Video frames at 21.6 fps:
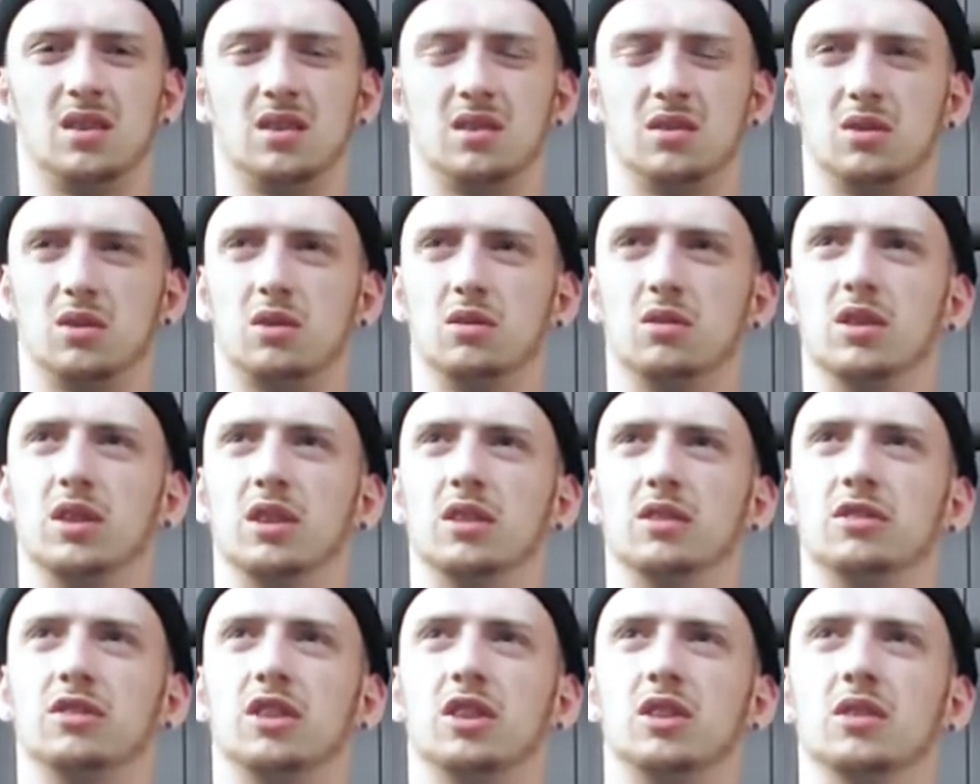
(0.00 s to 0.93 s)
not really
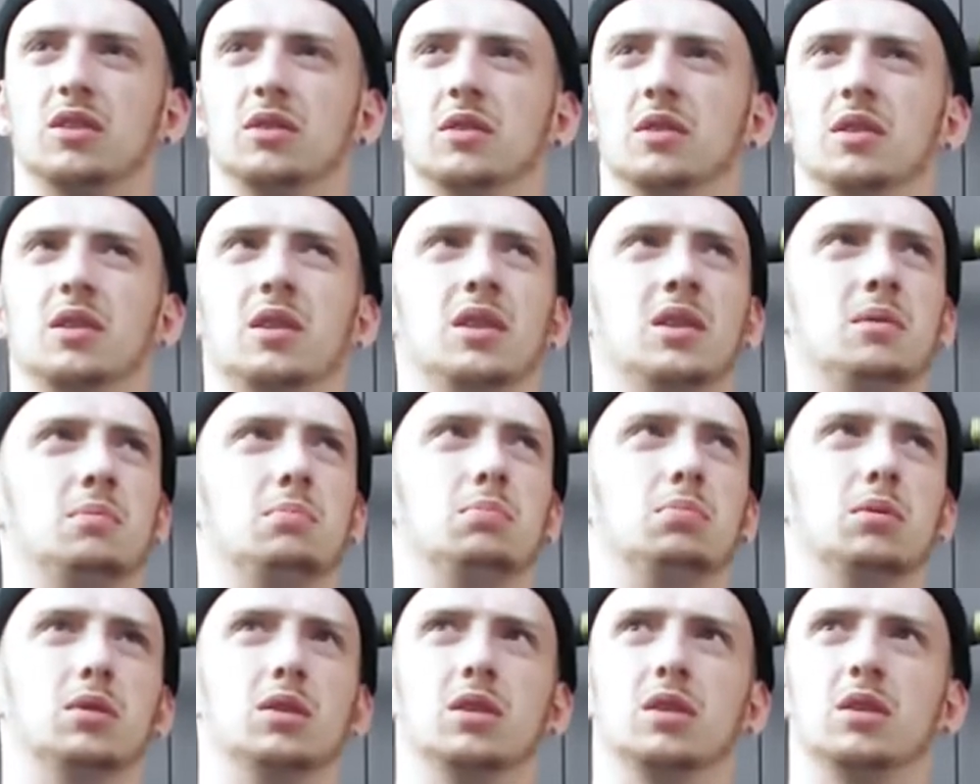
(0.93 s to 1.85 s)
fun,
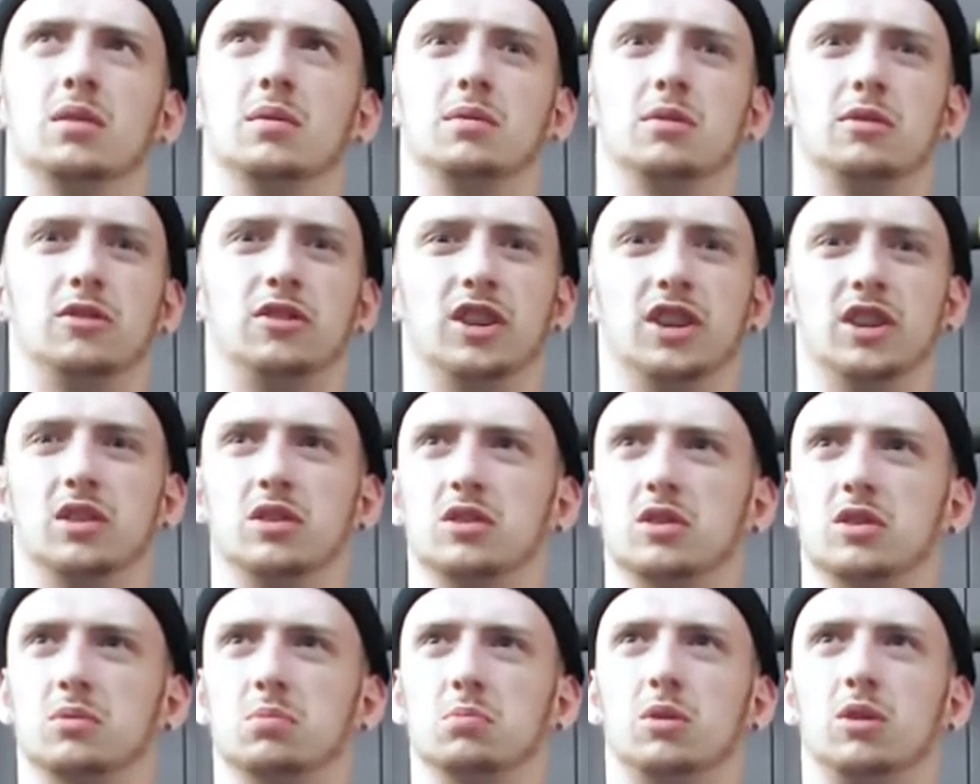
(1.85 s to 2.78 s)
but fitness
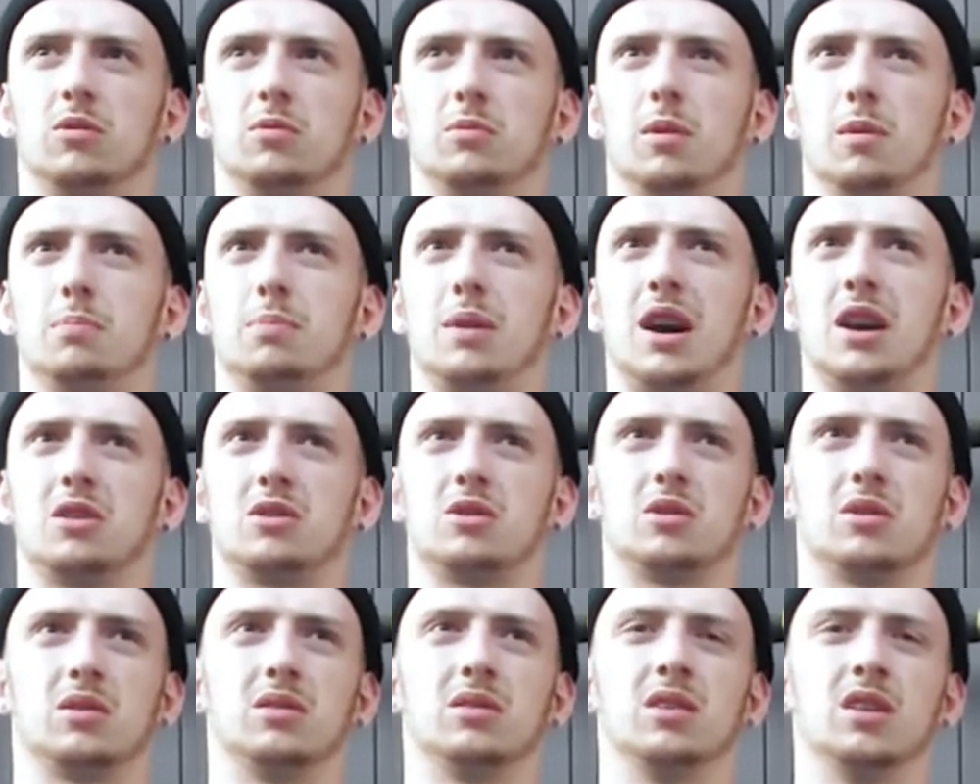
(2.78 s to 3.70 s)
is more of my passion.